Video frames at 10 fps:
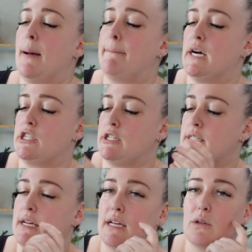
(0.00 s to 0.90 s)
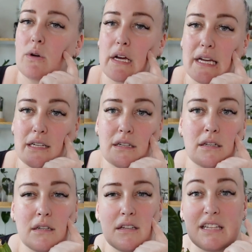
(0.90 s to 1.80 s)
But she said, Lauren,
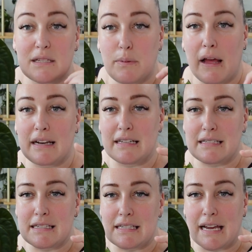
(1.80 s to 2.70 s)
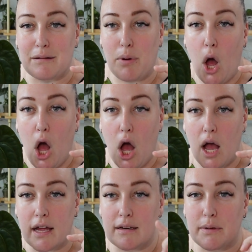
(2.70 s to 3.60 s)
this plant needs to stay in
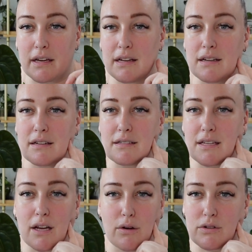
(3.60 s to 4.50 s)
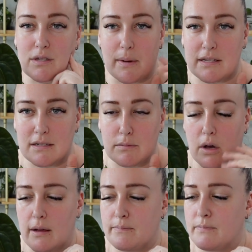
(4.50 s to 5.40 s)
pond because it grows the best in
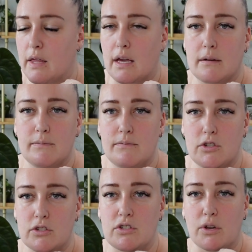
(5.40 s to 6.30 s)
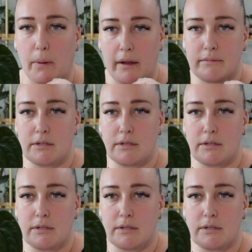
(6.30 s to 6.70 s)
pond. Like, just do it.